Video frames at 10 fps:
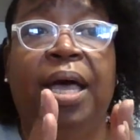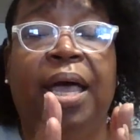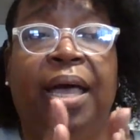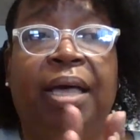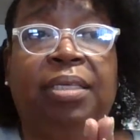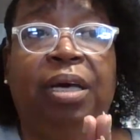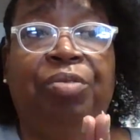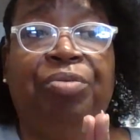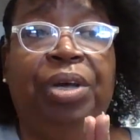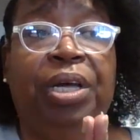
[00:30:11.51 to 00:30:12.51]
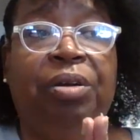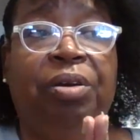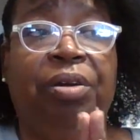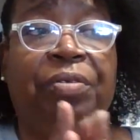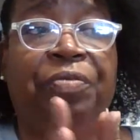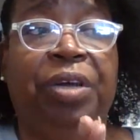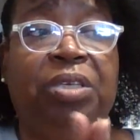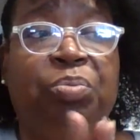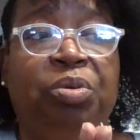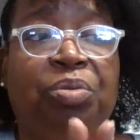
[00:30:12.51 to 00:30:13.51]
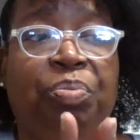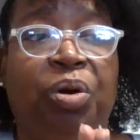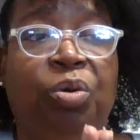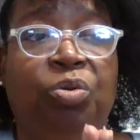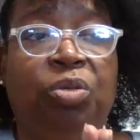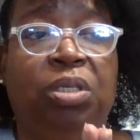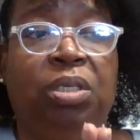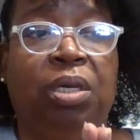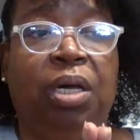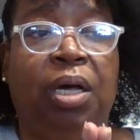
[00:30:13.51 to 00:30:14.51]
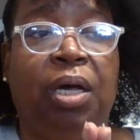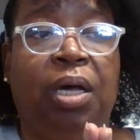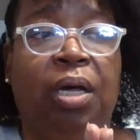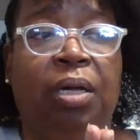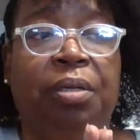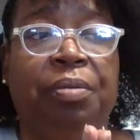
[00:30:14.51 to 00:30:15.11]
as I read on a Facebook post uh,